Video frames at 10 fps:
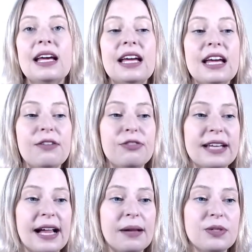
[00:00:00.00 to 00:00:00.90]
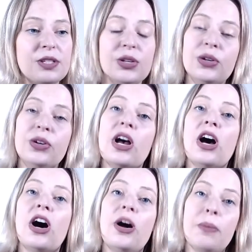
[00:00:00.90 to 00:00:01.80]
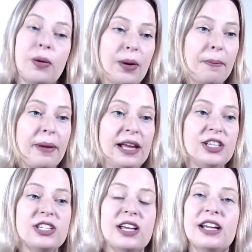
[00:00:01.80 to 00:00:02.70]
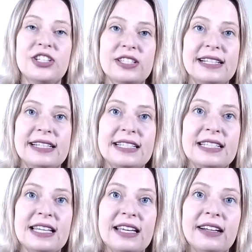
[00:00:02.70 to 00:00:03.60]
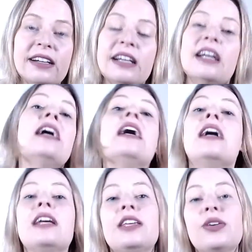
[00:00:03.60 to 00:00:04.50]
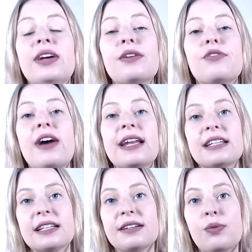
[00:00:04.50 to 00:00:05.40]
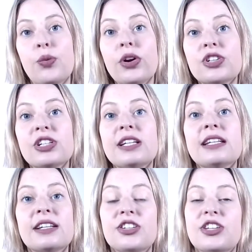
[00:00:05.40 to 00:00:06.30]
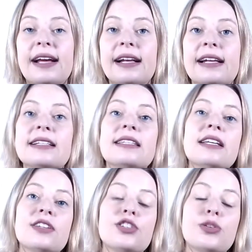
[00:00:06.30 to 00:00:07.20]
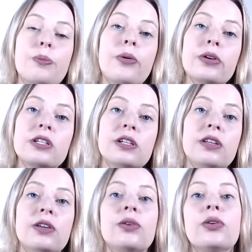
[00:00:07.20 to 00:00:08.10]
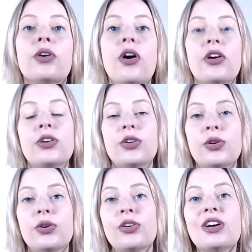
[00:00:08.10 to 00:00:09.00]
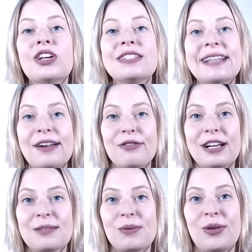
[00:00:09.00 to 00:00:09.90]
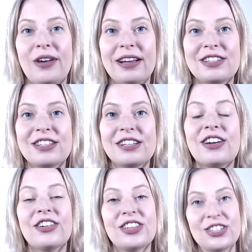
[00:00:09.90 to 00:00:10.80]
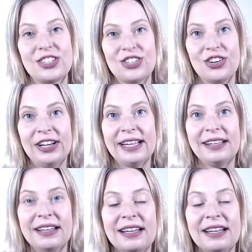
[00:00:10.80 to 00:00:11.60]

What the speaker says: If it helps you, on my webpage, I just linked it here, you can find a worksheet and a checklist supporting you on your self-exploration on this journey.